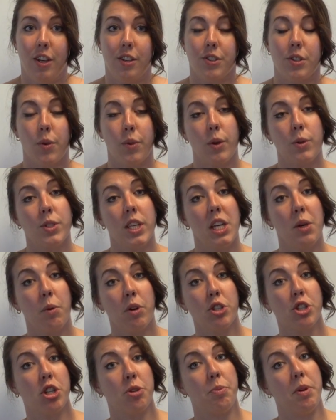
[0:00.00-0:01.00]
So those
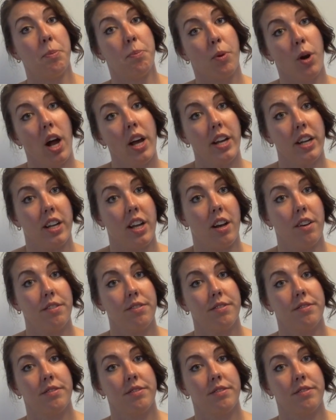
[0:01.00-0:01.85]
keywords should be broad enough